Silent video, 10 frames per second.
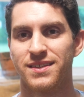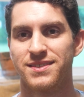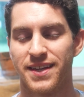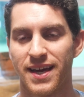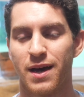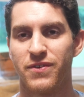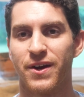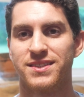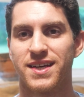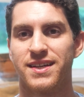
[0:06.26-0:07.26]
Today I'm very
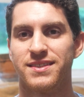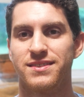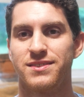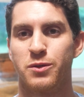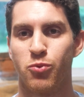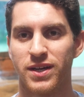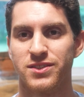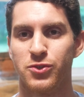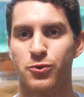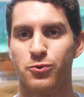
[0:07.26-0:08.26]
excited to bring
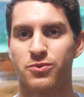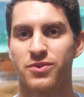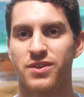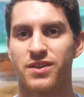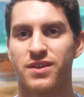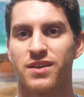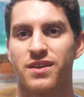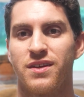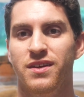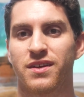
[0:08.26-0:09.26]
to you
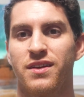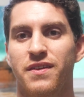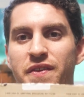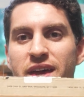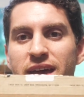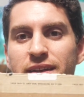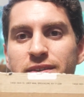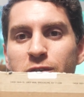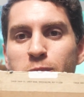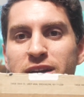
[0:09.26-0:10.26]
the end
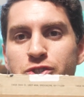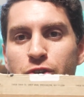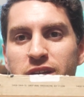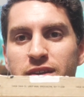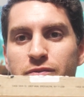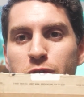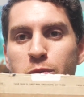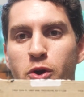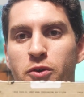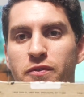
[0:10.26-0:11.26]
of my journey for the
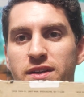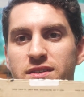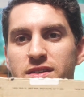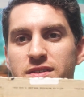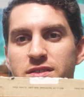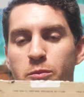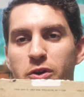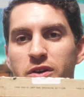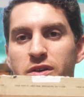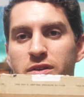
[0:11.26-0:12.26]
perfect
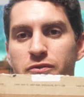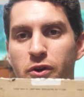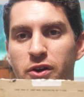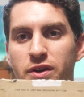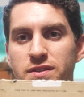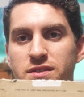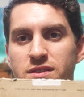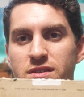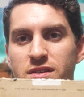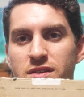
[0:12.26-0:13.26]
summer
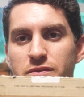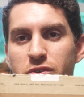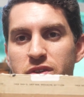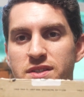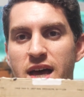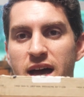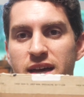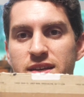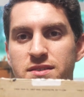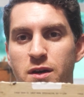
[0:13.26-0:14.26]
fragrance for this
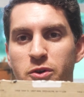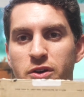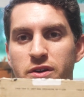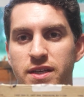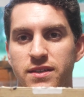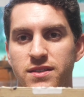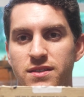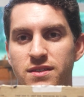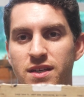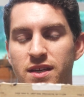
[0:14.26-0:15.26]
high summer heat
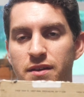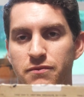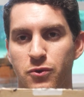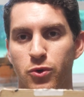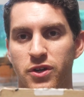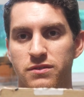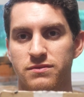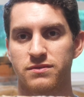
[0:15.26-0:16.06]
in Florida.